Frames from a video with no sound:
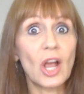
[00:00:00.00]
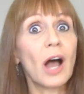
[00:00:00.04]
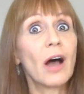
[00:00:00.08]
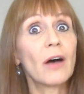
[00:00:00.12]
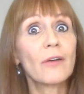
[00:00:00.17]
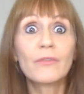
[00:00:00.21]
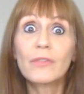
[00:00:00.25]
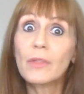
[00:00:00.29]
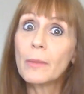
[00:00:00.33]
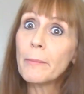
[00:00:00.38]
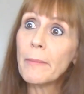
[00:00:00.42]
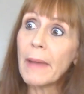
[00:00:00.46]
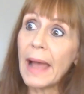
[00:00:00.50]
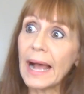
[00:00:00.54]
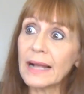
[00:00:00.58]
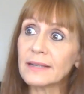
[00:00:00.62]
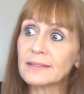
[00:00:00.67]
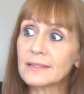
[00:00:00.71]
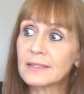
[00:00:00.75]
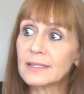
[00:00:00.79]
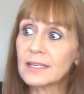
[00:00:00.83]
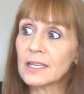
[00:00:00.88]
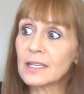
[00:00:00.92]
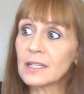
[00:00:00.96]
of the
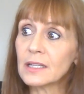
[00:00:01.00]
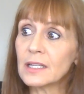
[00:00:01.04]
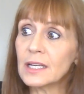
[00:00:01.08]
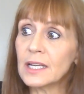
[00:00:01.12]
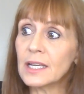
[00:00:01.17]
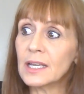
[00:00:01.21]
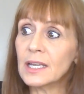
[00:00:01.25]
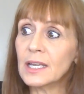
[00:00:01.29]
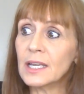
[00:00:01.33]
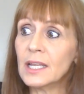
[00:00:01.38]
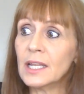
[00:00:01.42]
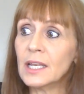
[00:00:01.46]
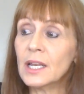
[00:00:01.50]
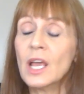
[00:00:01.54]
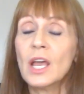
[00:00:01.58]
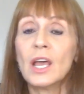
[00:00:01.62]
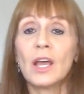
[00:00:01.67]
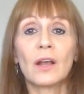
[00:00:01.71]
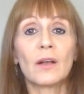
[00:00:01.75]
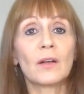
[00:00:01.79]
masculine,